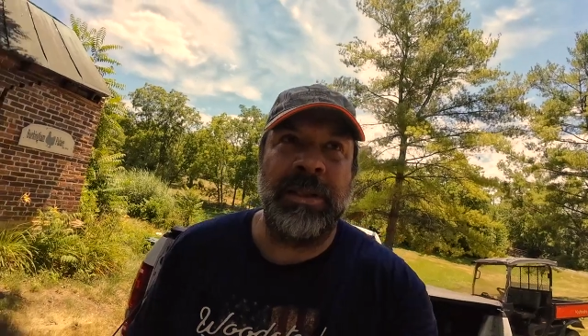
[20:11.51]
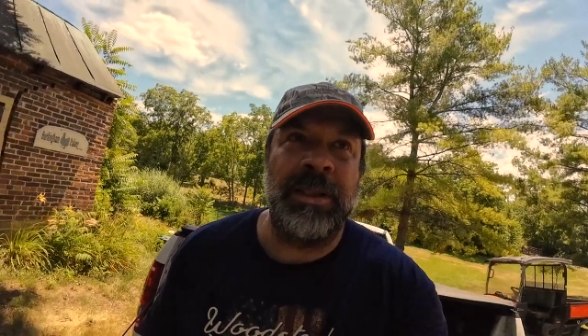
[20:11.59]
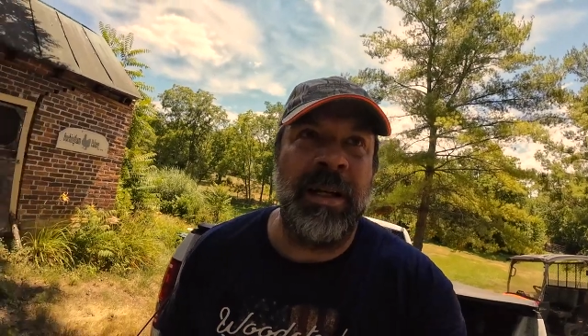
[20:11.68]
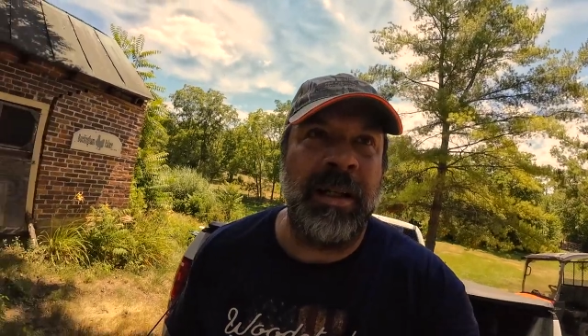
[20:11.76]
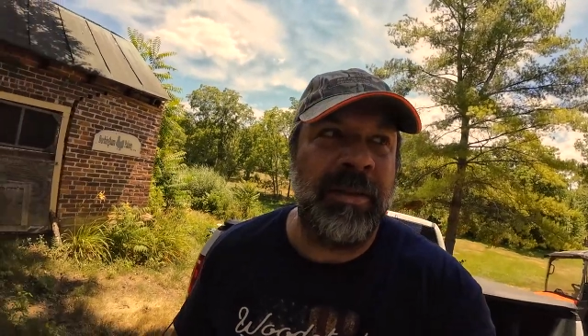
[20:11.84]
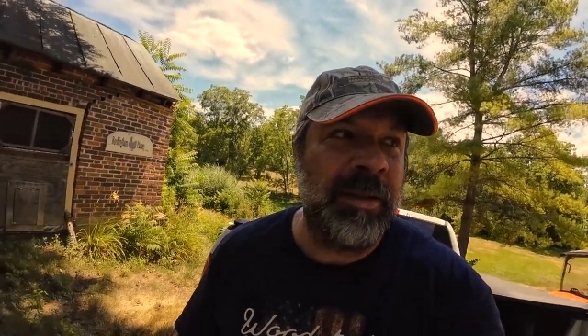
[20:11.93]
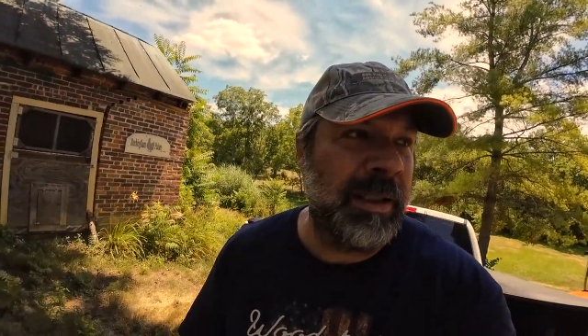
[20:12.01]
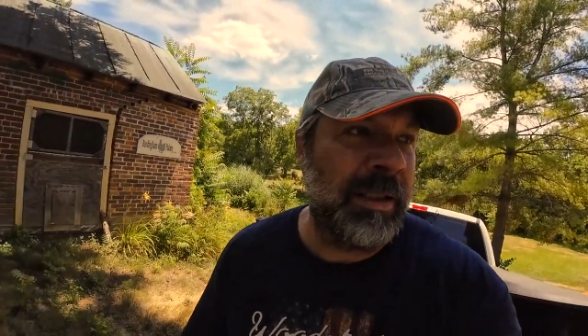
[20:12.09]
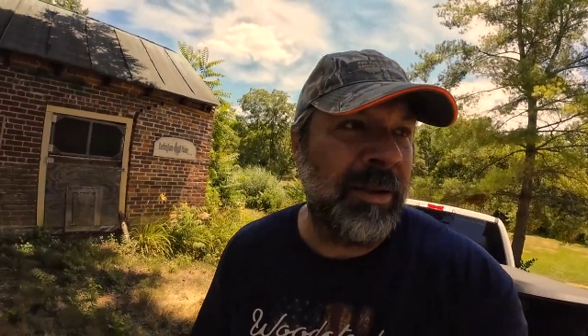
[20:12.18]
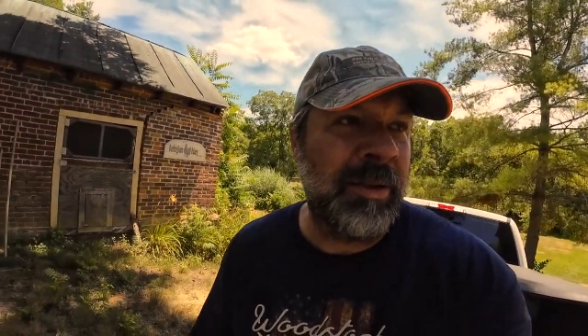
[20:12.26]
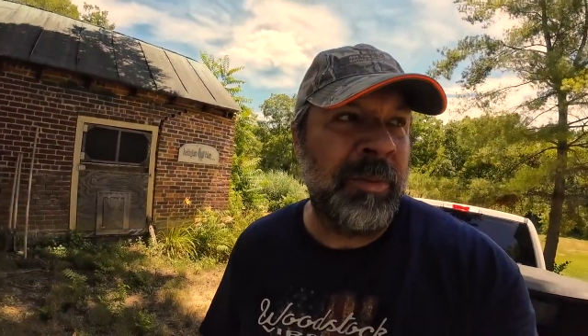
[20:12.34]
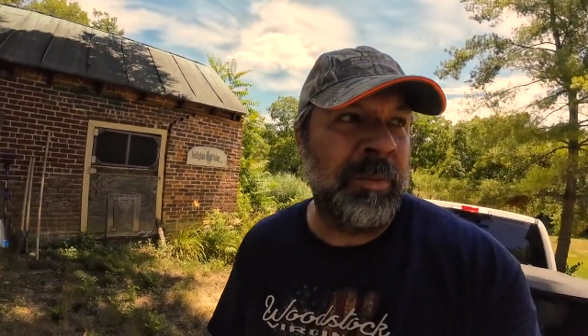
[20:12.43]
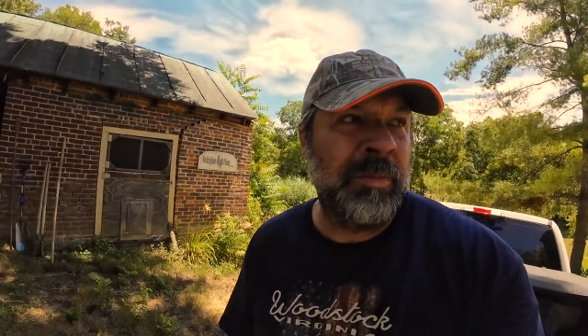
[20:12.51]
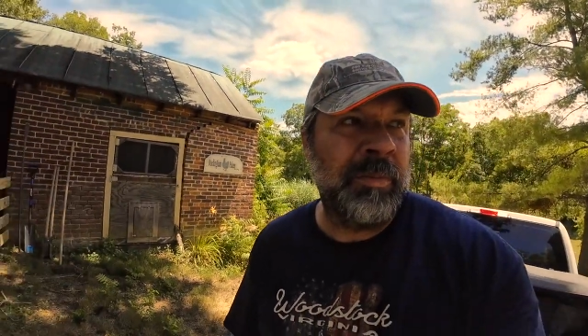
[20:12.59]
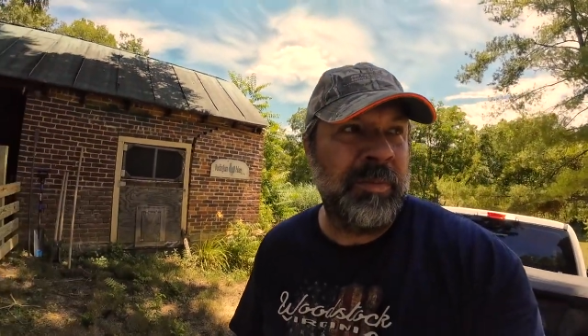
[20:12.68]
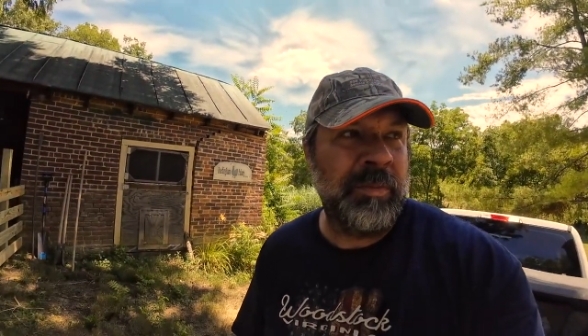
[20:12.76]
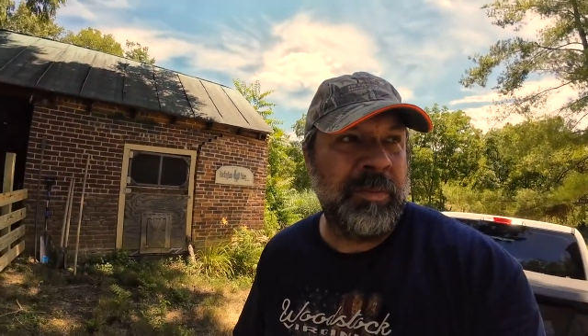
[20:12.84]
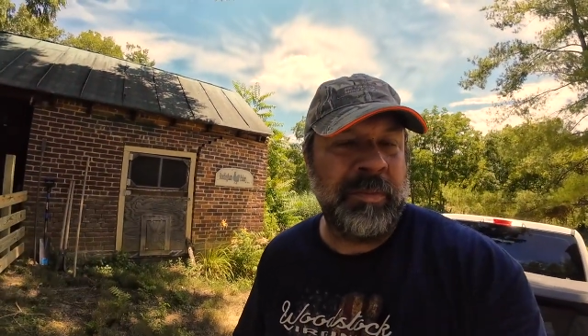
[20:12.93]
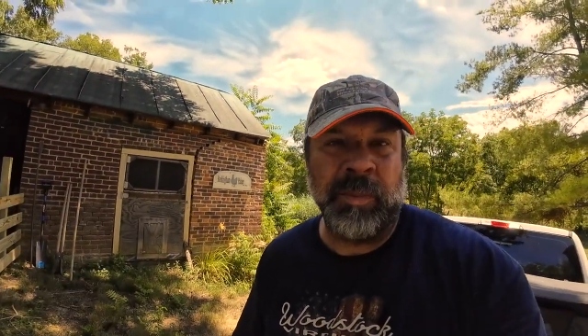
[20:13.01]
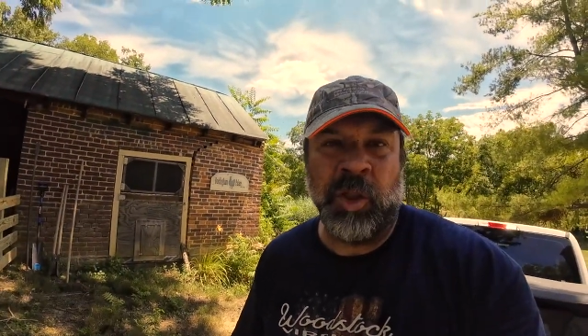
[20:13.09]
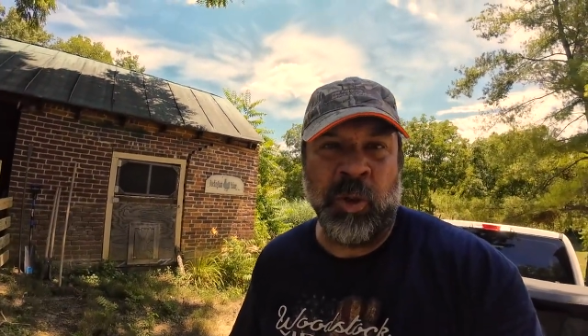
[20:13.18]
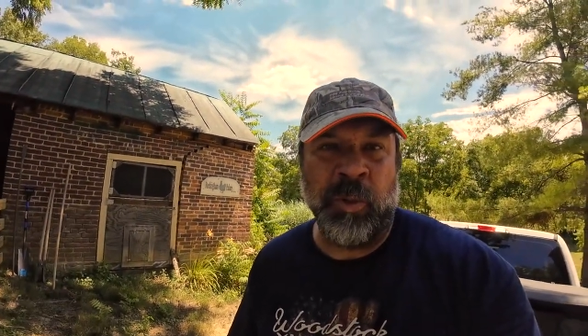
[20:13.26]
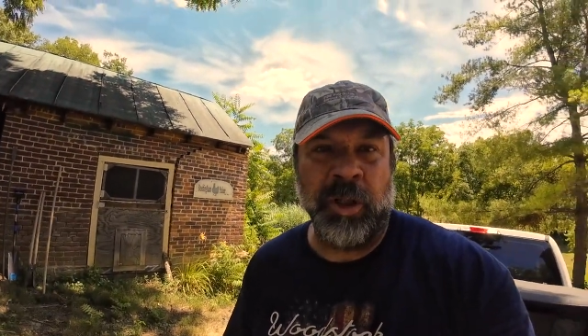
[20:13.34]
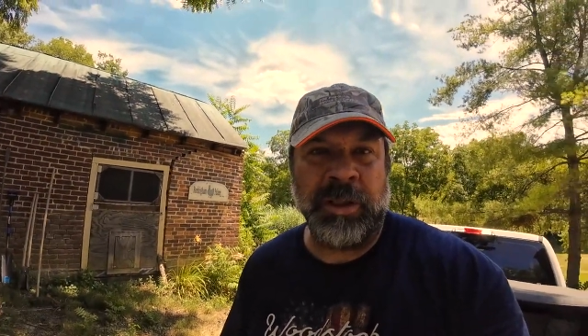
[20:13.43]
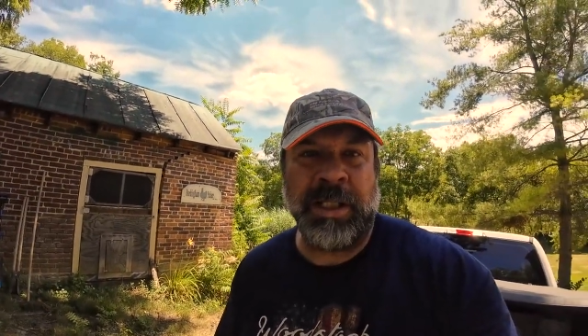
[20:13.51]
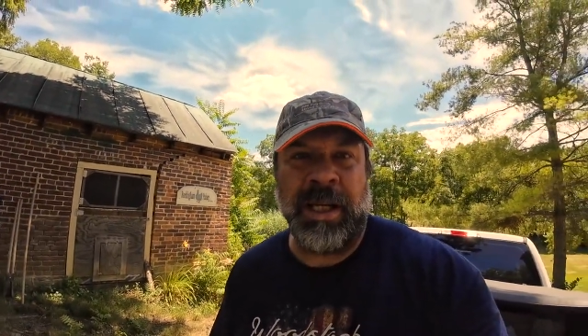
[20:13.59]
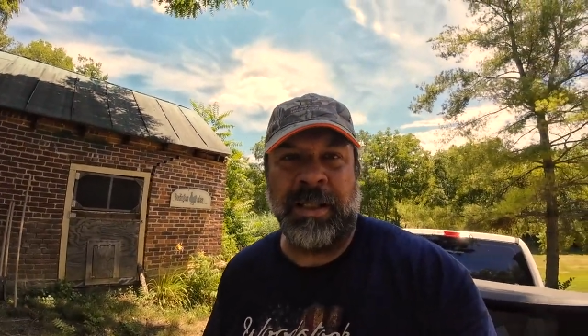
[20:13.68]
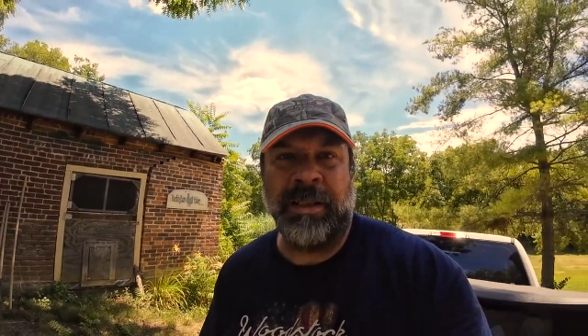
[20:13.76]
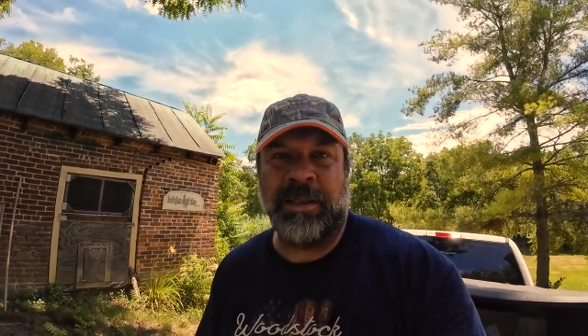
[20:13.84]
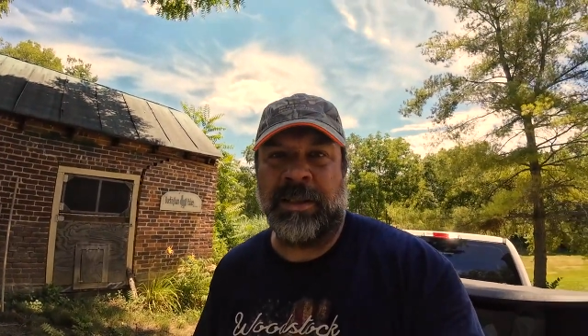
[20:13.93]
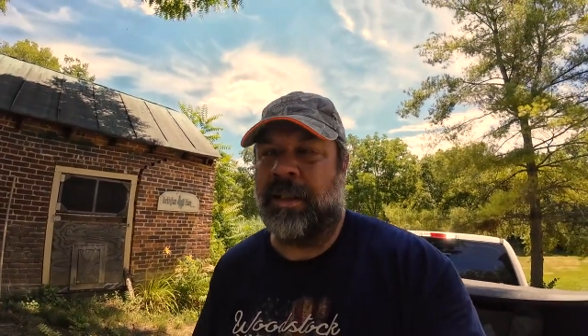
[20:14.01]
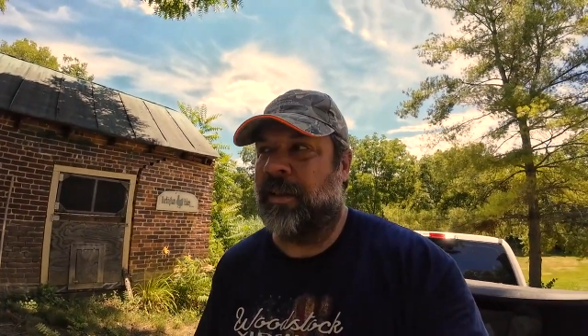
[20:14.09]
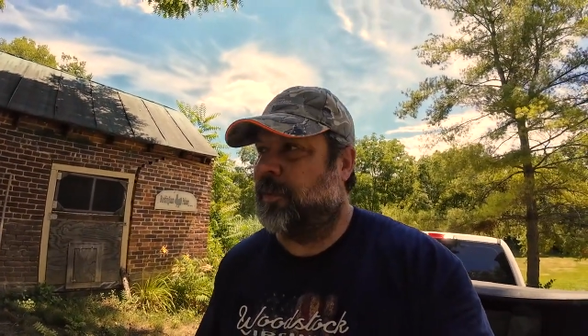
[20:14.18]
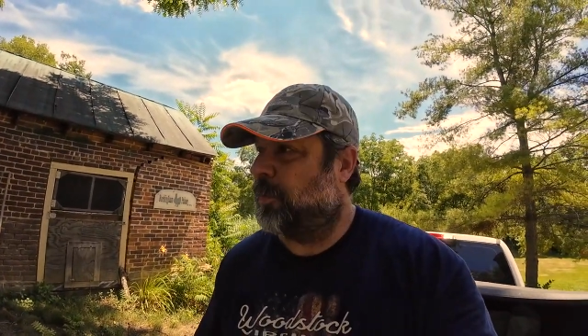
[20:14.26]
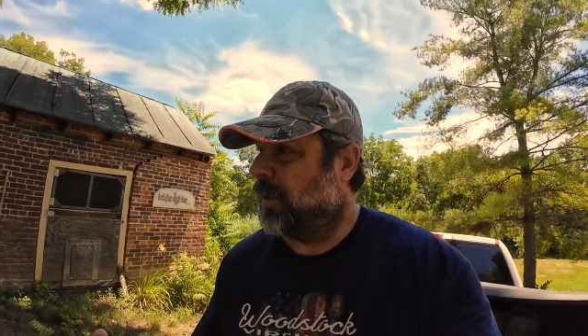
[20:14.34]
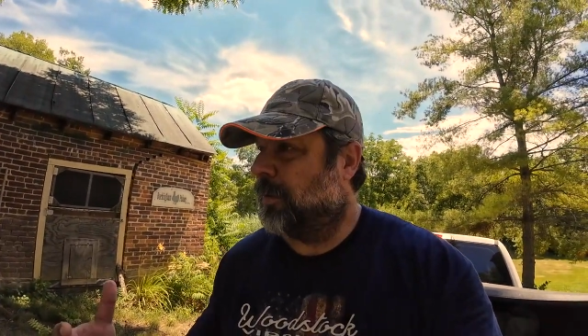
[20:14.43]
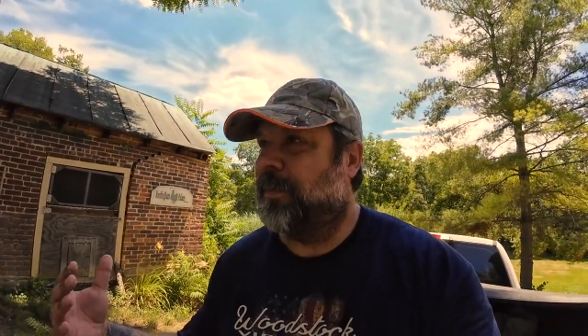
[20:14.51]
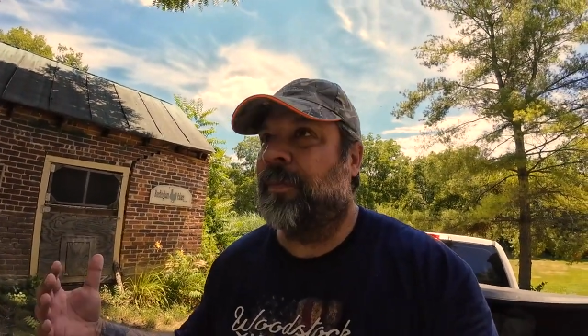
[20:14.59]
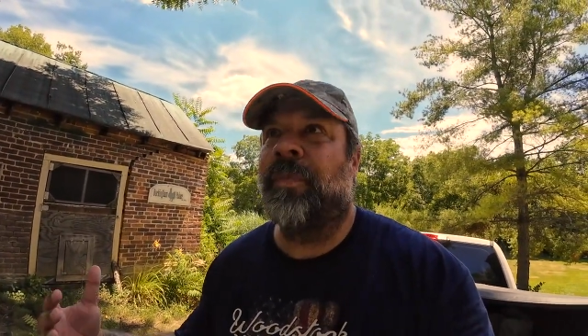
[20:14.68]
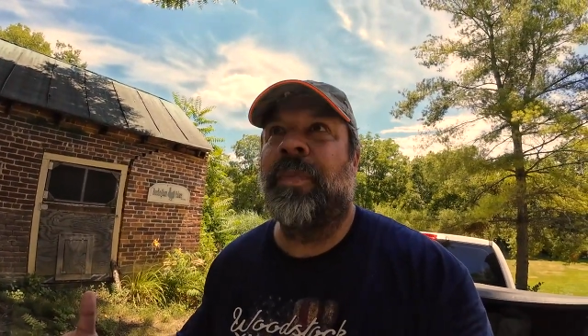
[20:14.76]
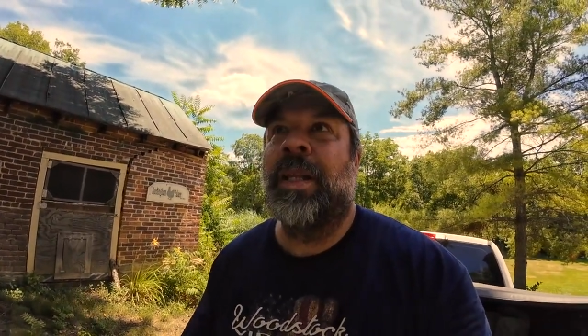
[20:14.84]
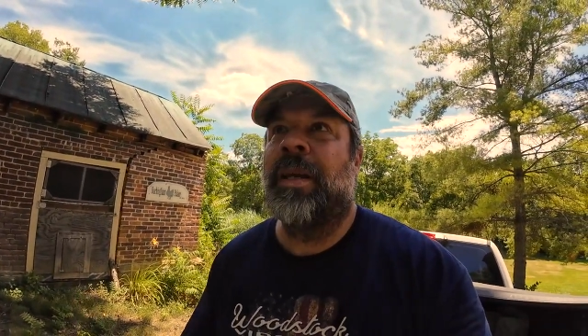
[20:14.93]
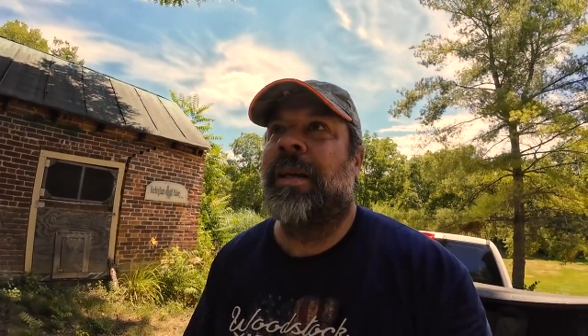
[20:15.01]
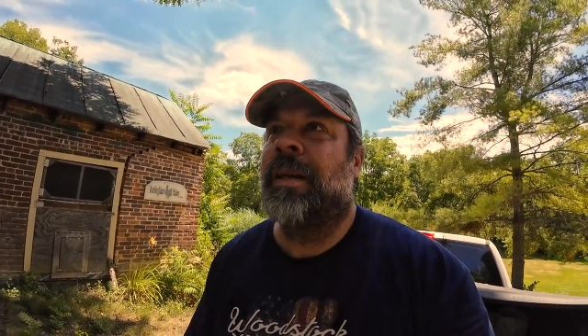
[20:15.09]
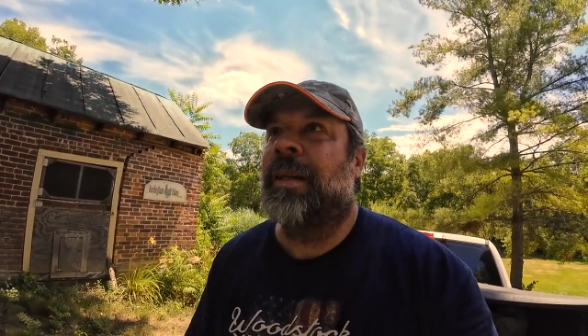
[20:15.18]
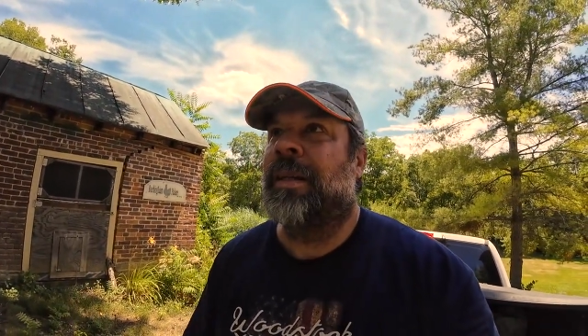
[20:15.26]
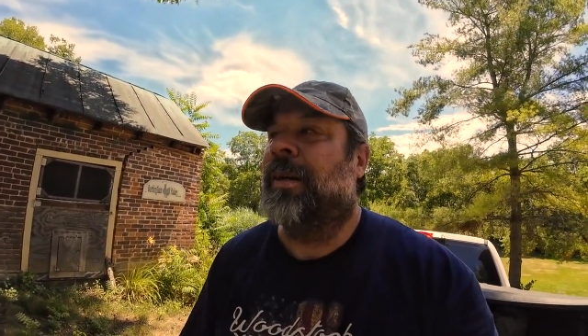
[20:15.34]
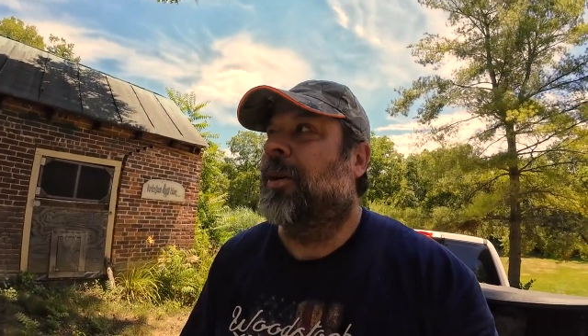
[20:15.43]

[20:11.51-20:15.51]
is not uber exciting stuff, but you